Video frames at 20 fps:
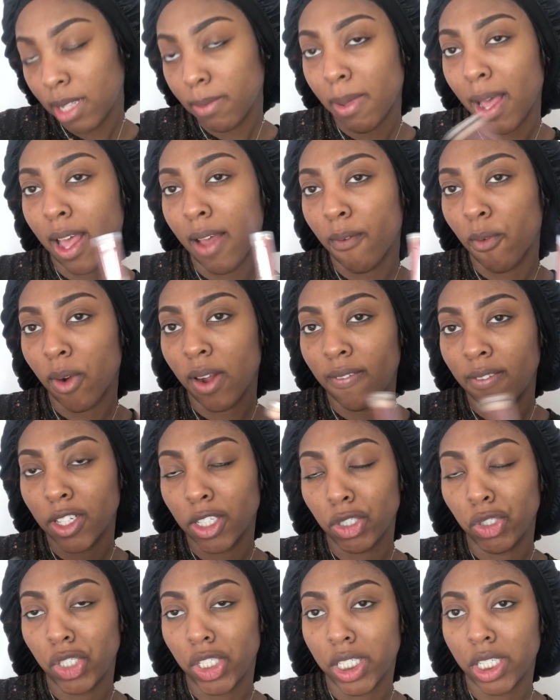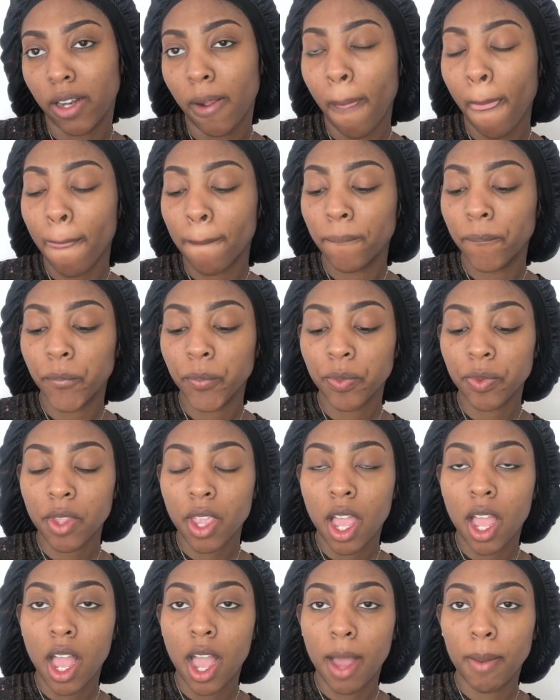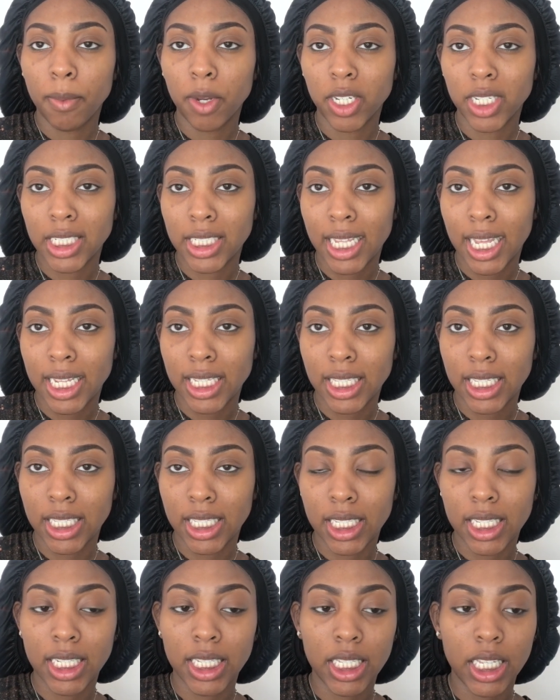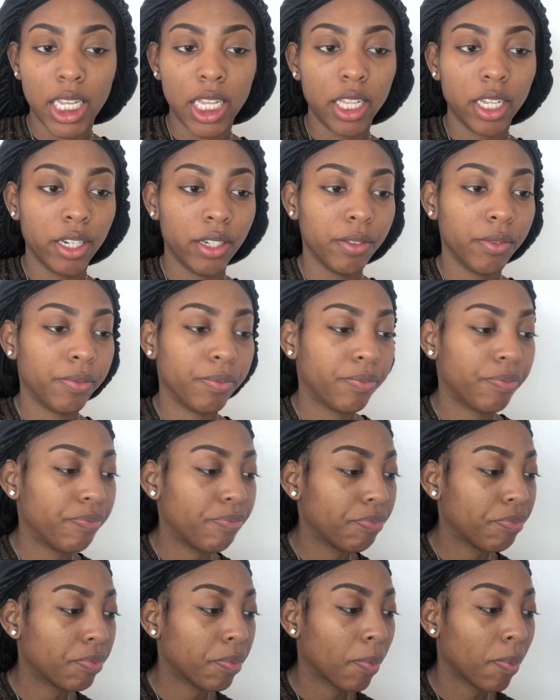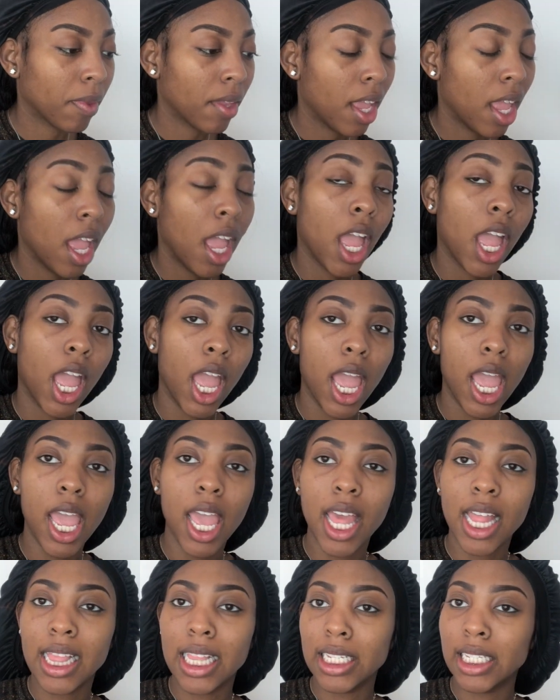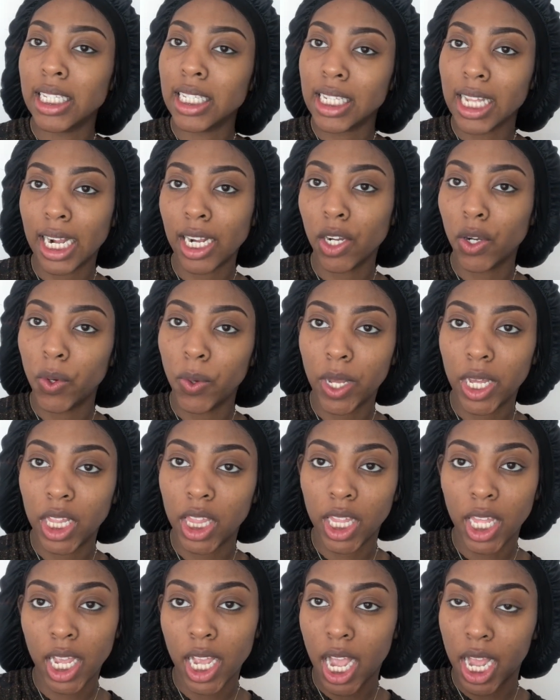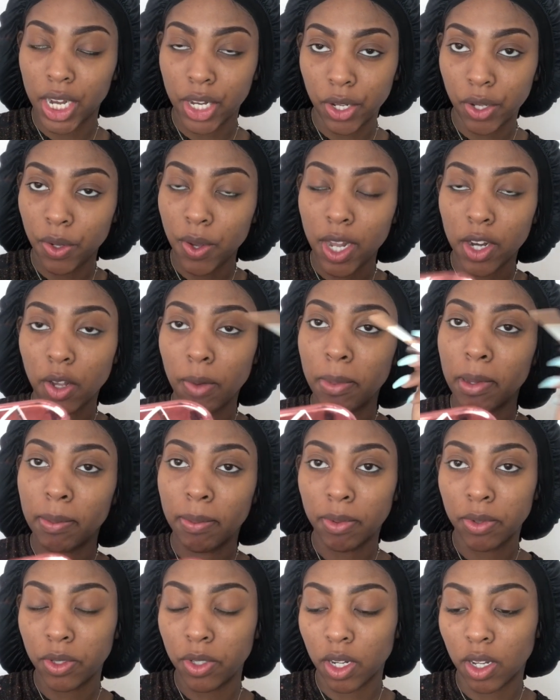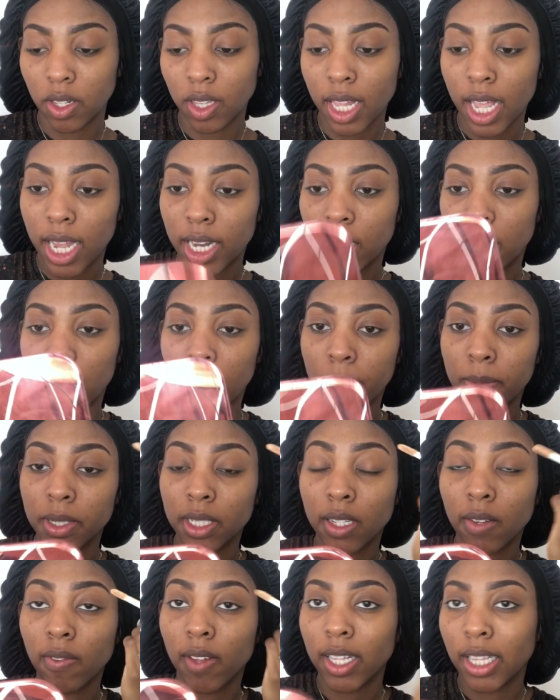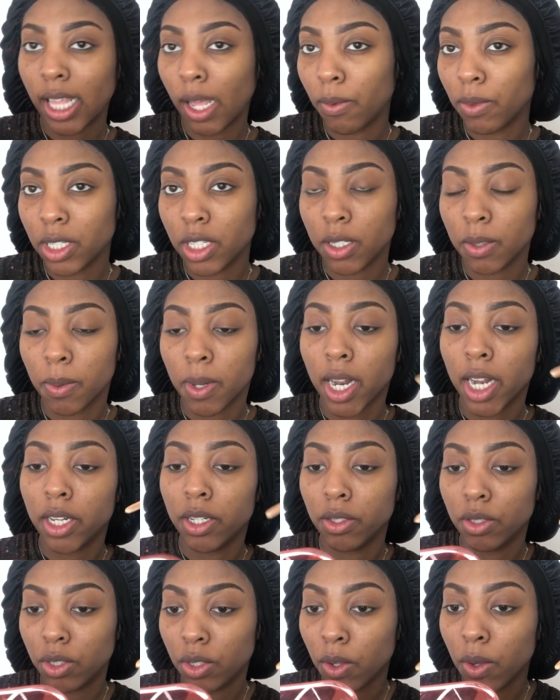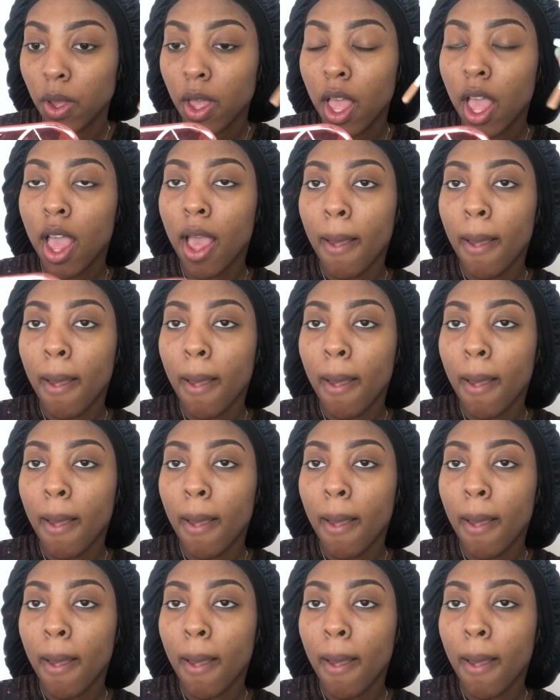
This is by Revolution. I'm gonna take this concealer. And this is like a quick thing I do. I know people, you know, line it up and stuff like that, which is what I do too.